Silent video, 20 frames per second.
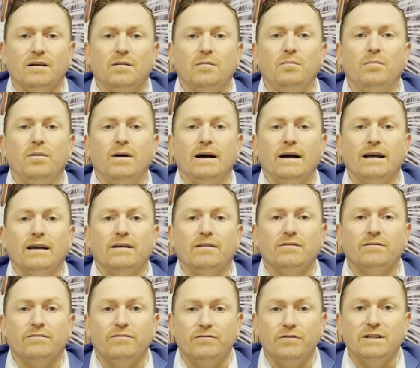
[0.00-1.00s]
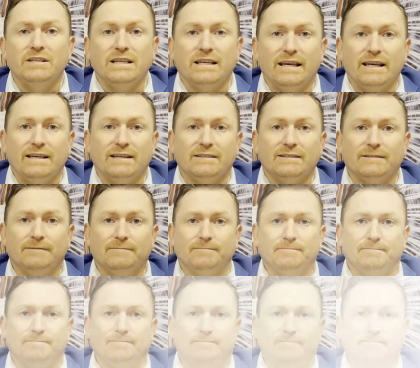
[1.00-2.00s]
by freezing eggs?
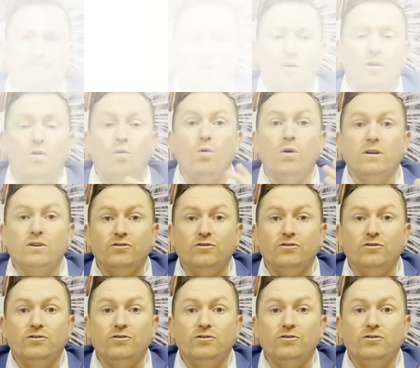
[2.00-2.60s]
What